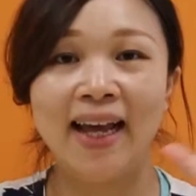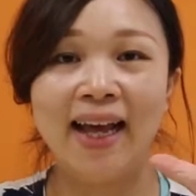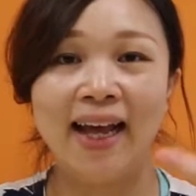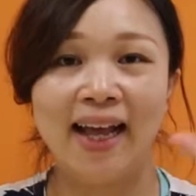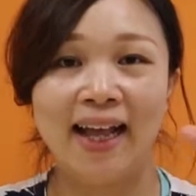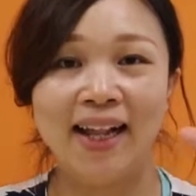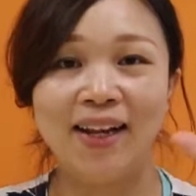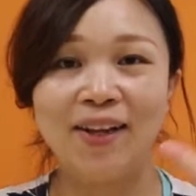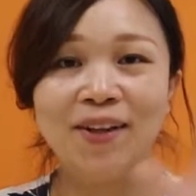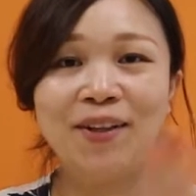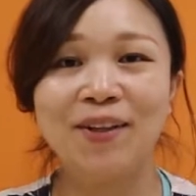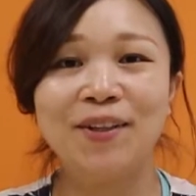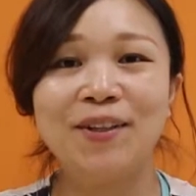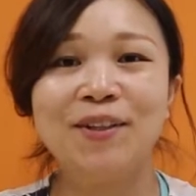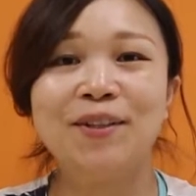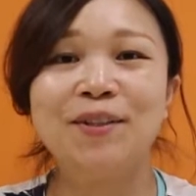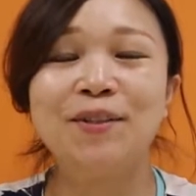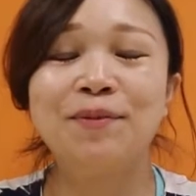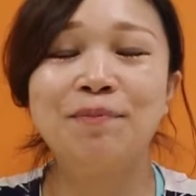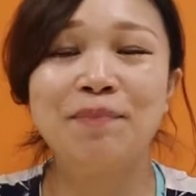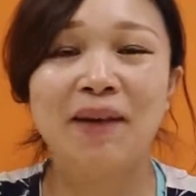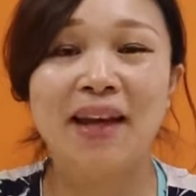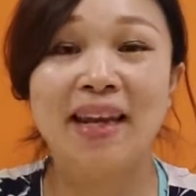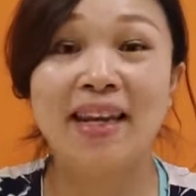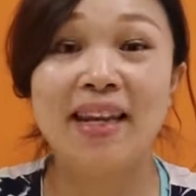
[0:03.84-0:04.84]
Hello,
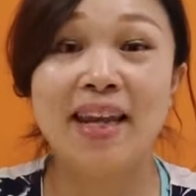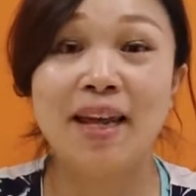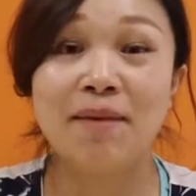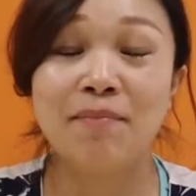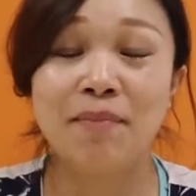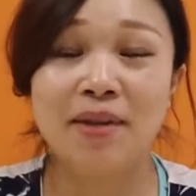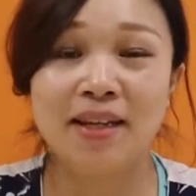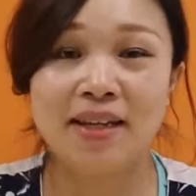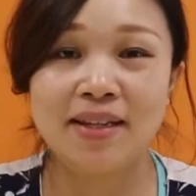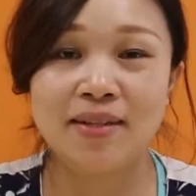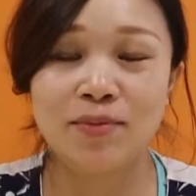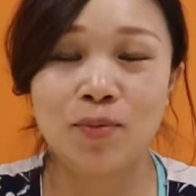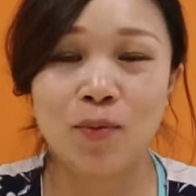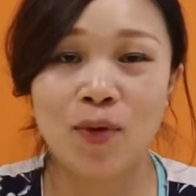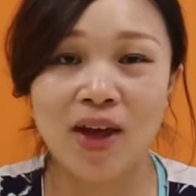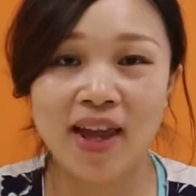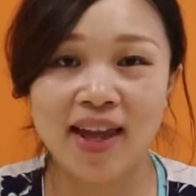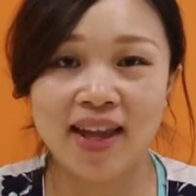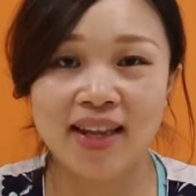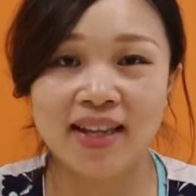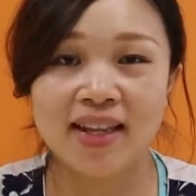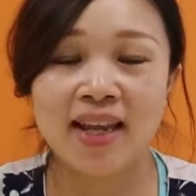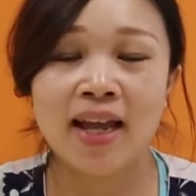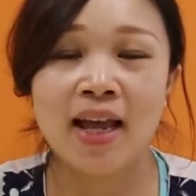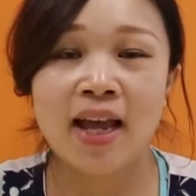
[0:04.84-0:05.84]
my name is
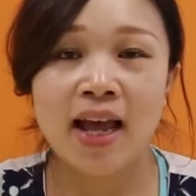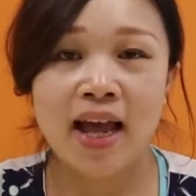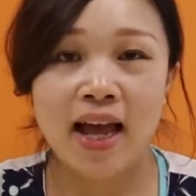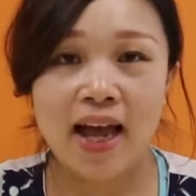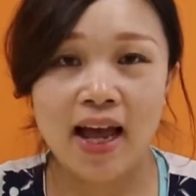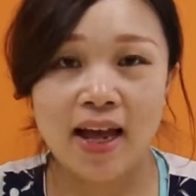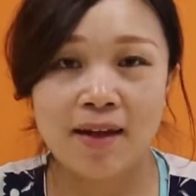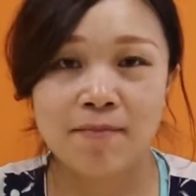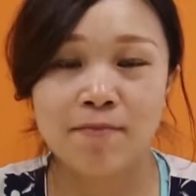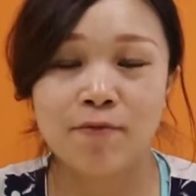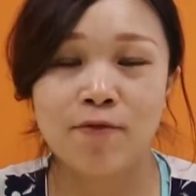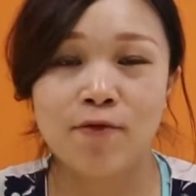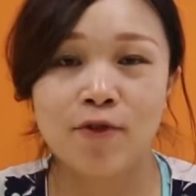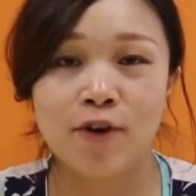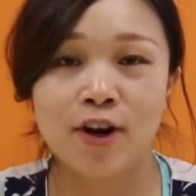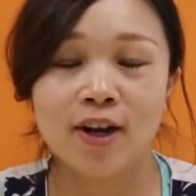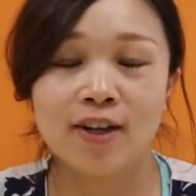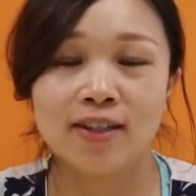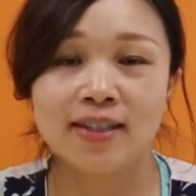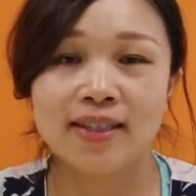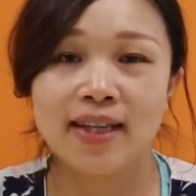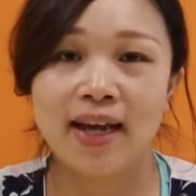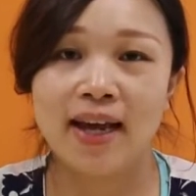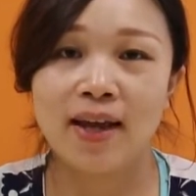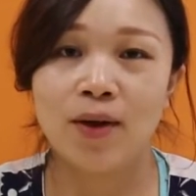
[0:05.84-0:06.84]
Wen. I'm
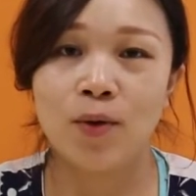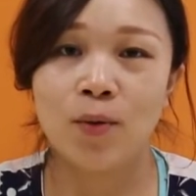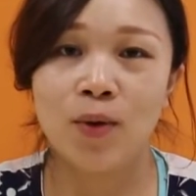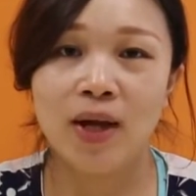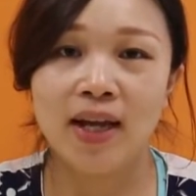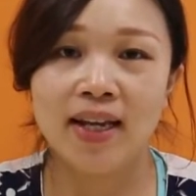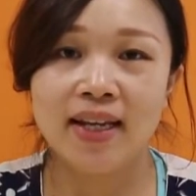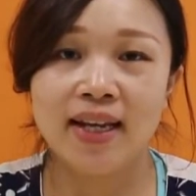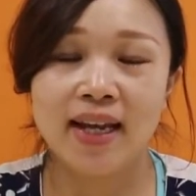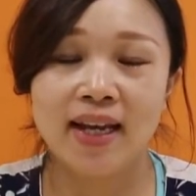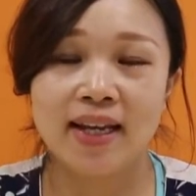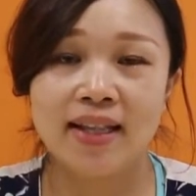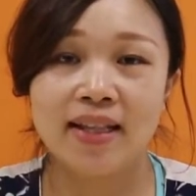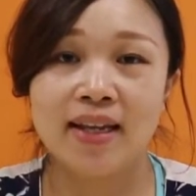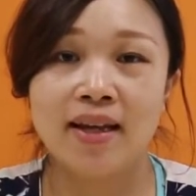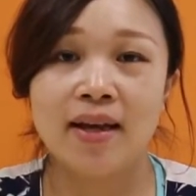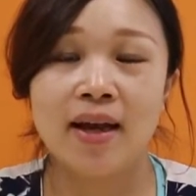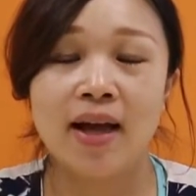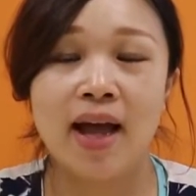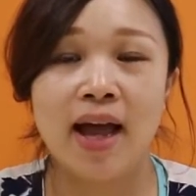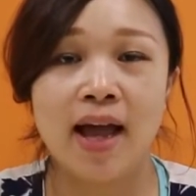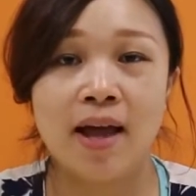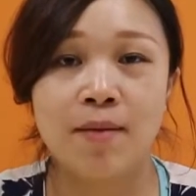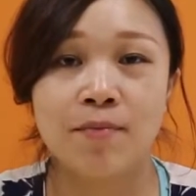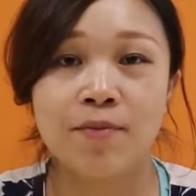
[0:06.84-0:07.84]
from Taiwan and
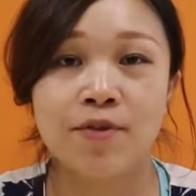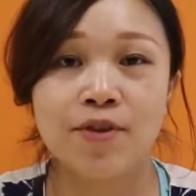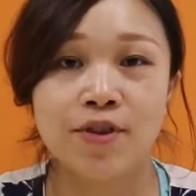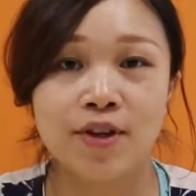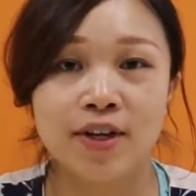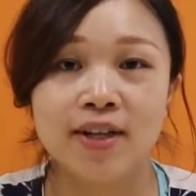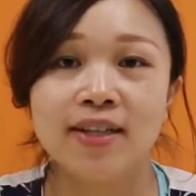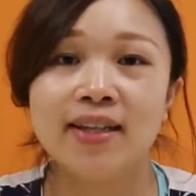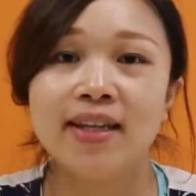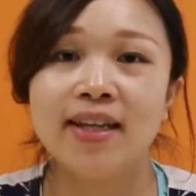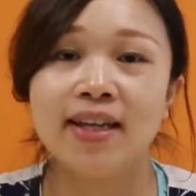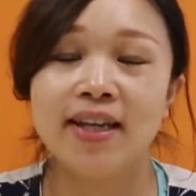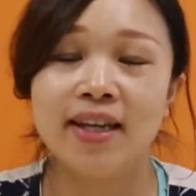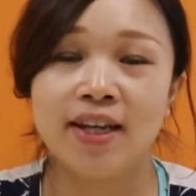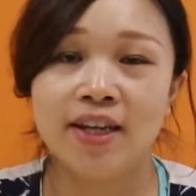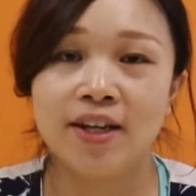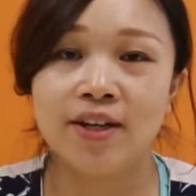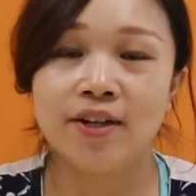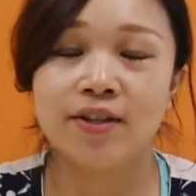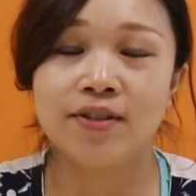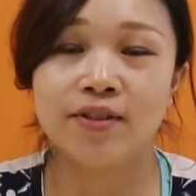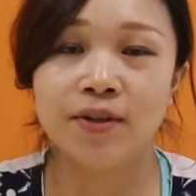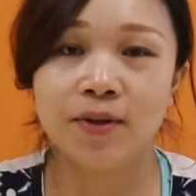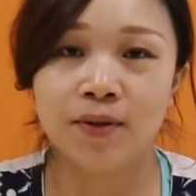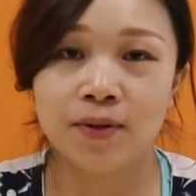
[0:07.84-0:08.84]
I'm 30
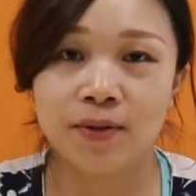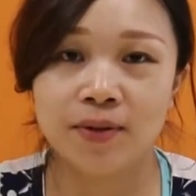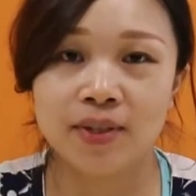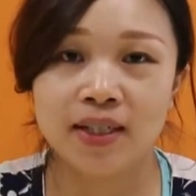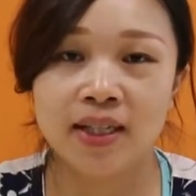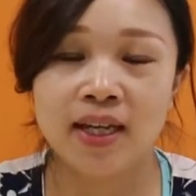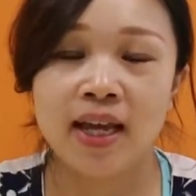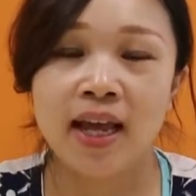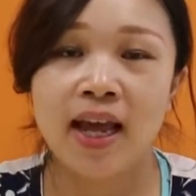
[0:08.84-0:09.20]
years old.